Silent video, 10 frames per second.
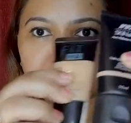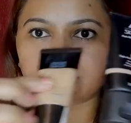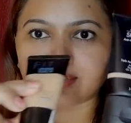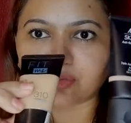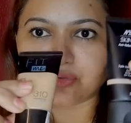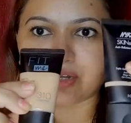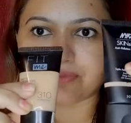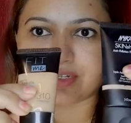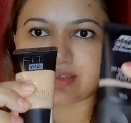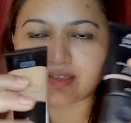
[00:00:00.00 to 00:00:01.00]
There is no
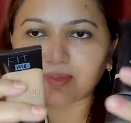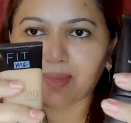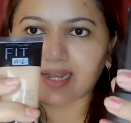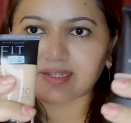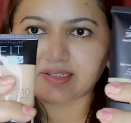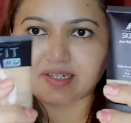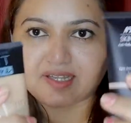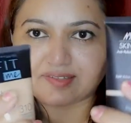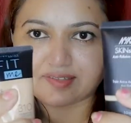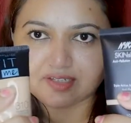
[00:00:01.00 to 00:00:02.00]
difference in the packaging
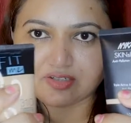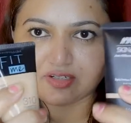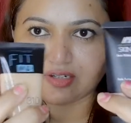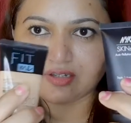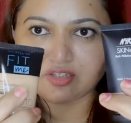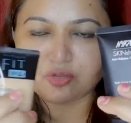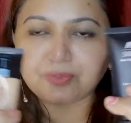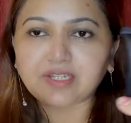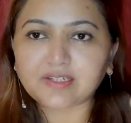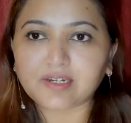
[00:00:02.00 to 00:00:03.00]
as such, no
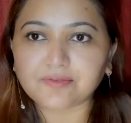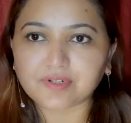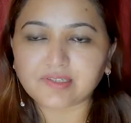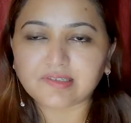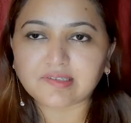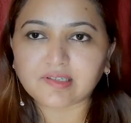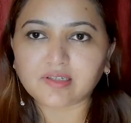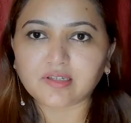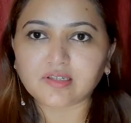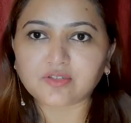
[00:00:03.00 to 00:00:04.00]
major difference.
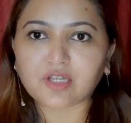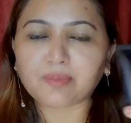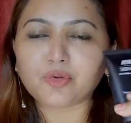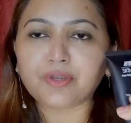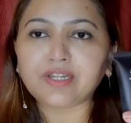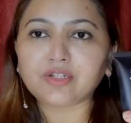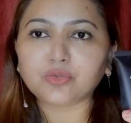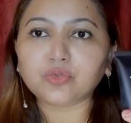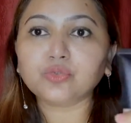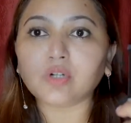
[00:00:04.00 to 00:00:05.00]
So I'm going
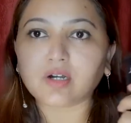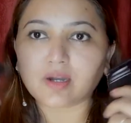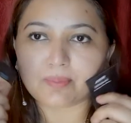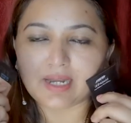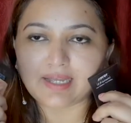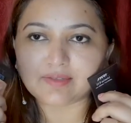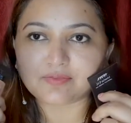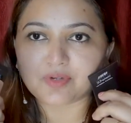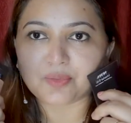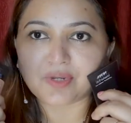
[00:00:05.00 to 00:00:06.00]
to apply
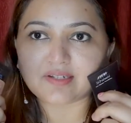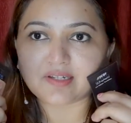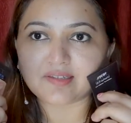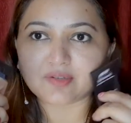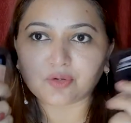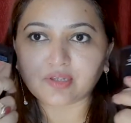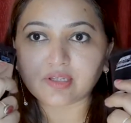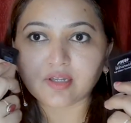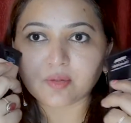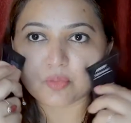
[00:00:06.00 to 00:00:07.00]
foundations on
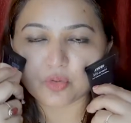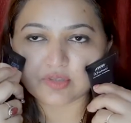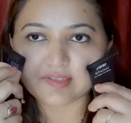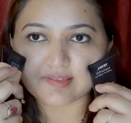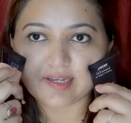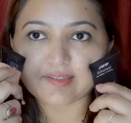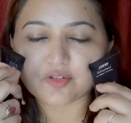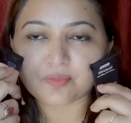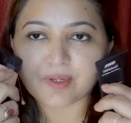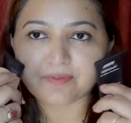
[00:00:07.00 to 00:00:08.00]
both the sides
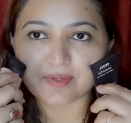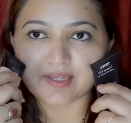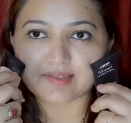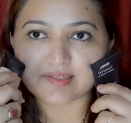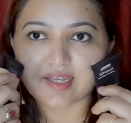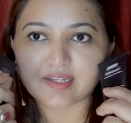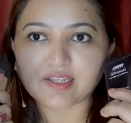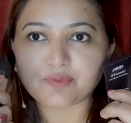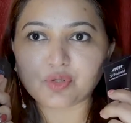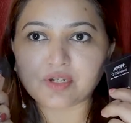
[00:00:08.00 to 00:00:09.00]
of my face and
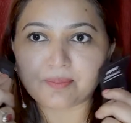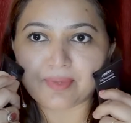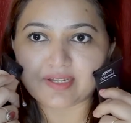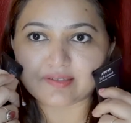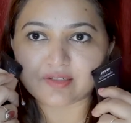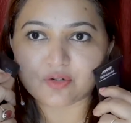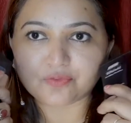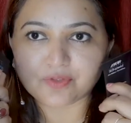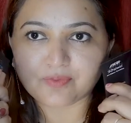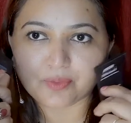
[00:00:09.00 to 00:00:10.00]
give you a comparison
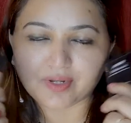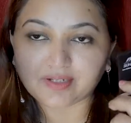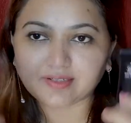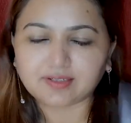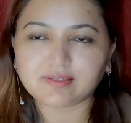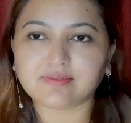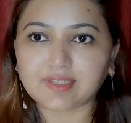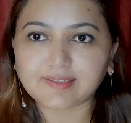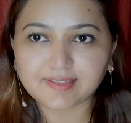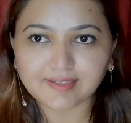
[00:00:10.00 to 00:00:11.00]
of the foundation.
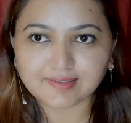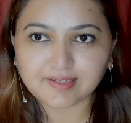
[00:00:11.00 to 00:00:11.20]
Let's get